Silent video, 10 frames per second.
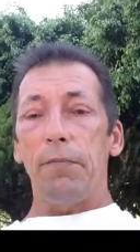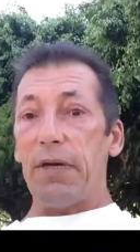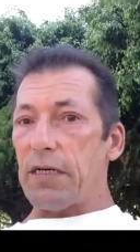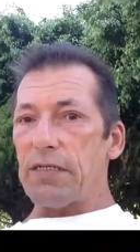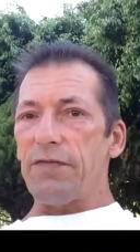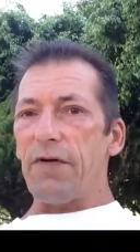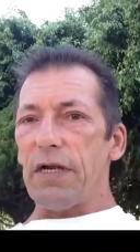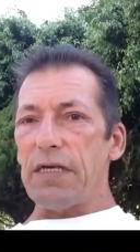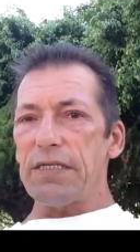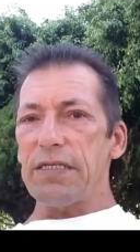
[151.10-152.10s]
because of
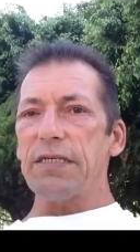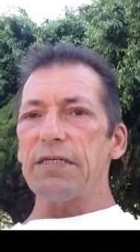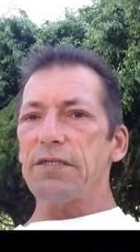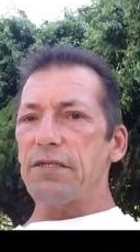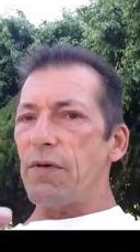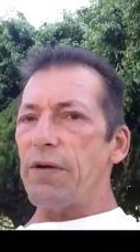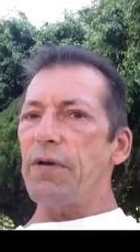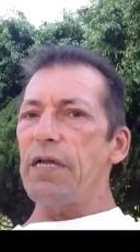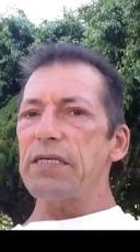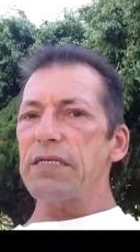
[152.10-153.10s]
our listings, the way
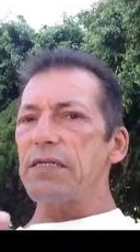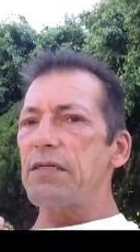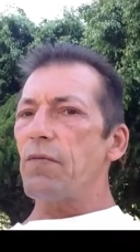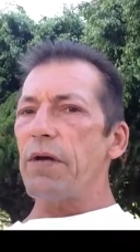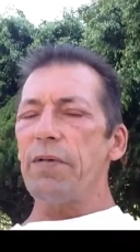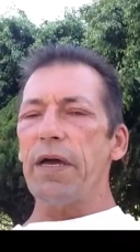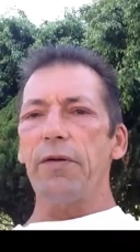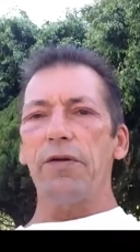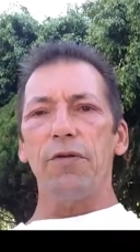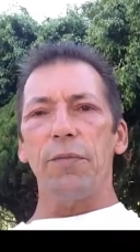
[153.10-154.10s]
we list it, the way
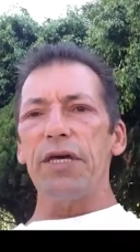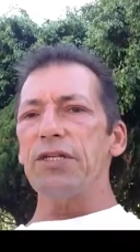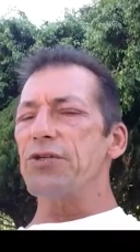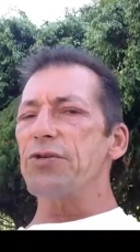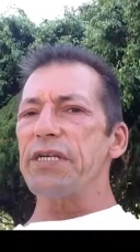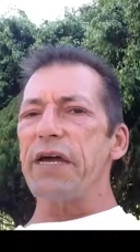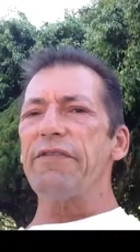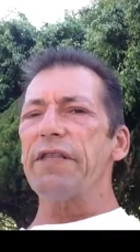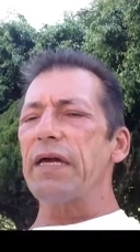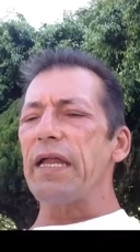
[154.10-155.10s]
we do the pictures,
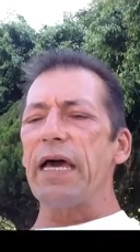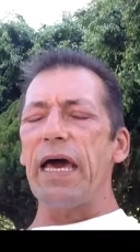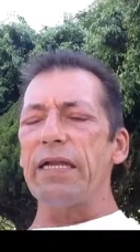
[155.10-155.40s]
everything, and,